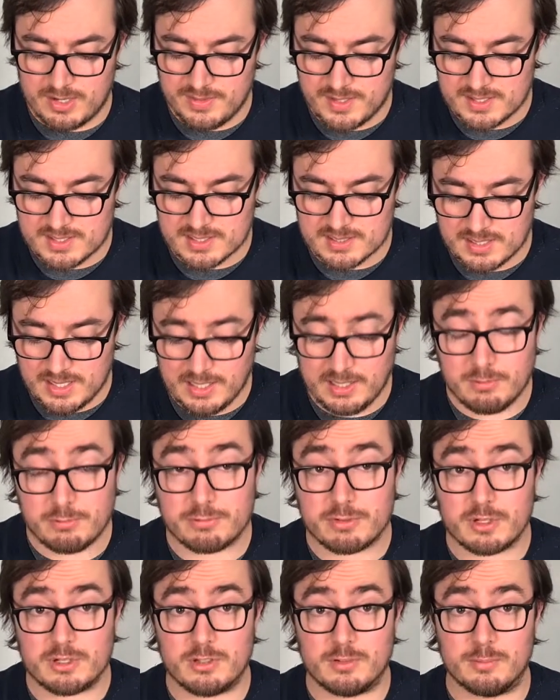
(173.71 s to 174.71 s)
that's sat in
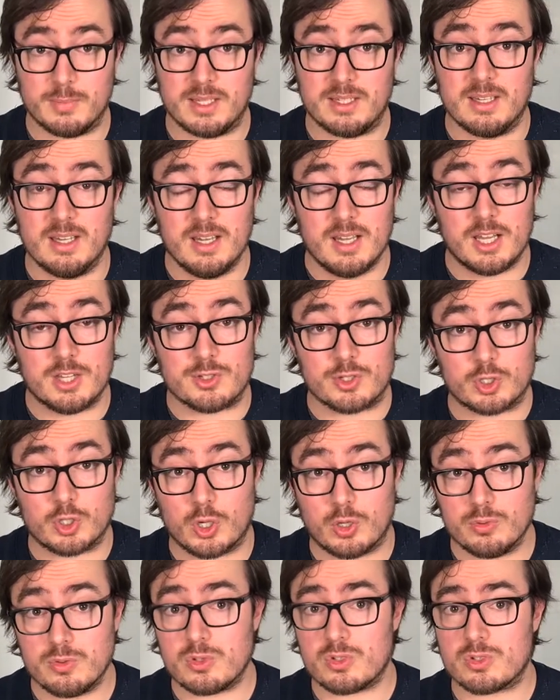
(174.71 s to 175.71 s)
front of me as a
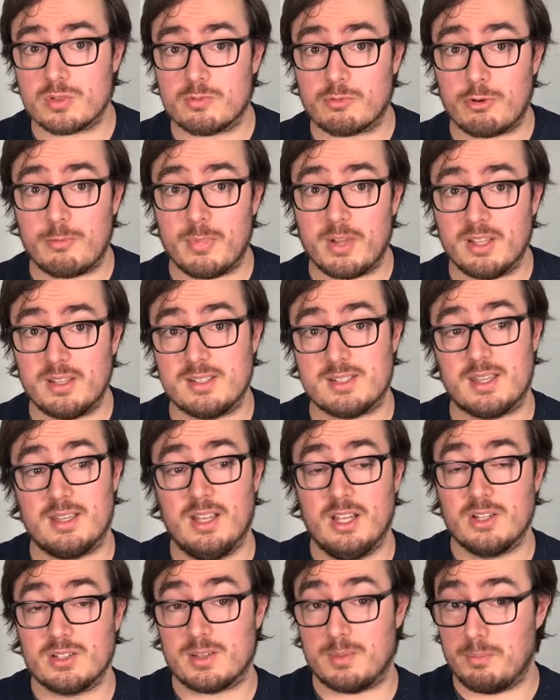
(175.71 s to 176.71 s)
constant reminder
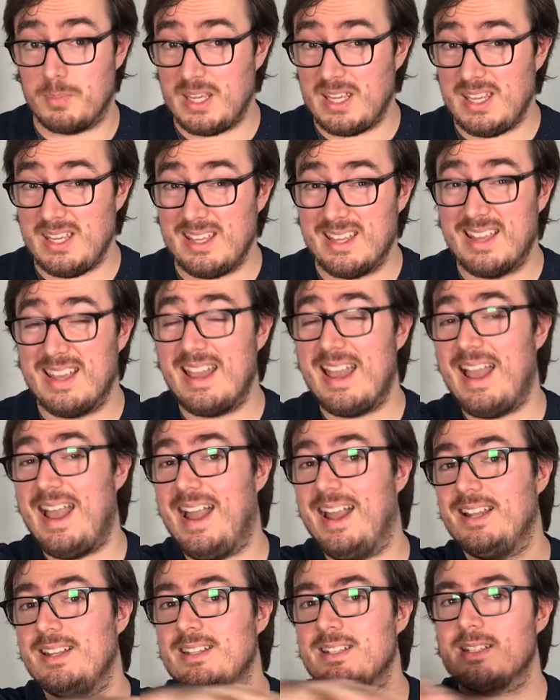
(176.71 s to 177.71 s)
to me
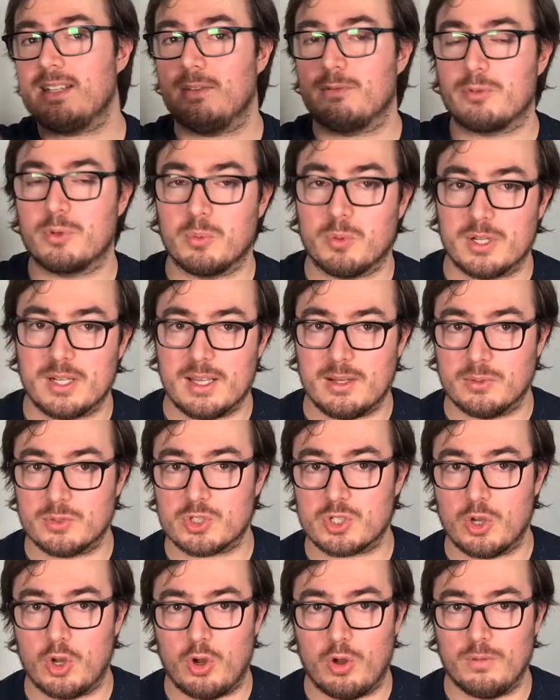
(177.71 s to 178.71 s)
and everyone else
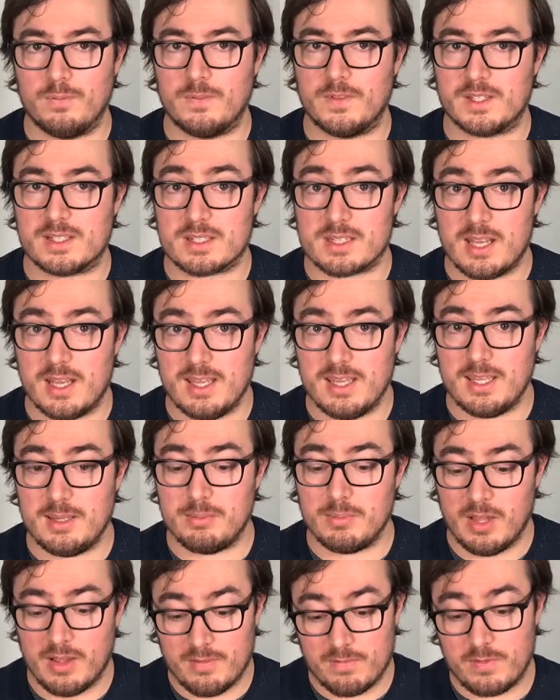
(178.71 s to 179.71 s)
on the
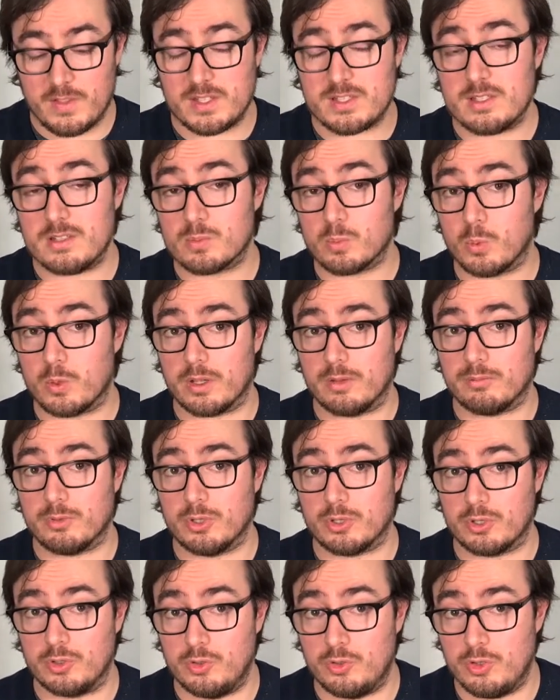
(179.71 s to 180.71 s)
team, this is what I've
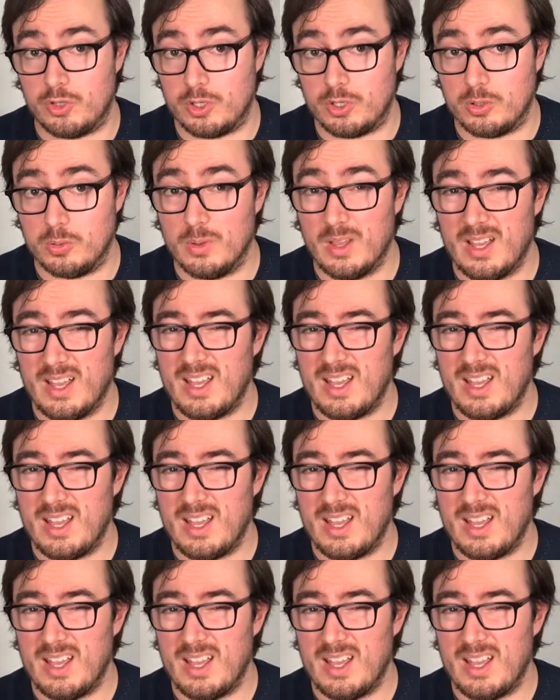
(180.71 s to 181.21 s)
got to do.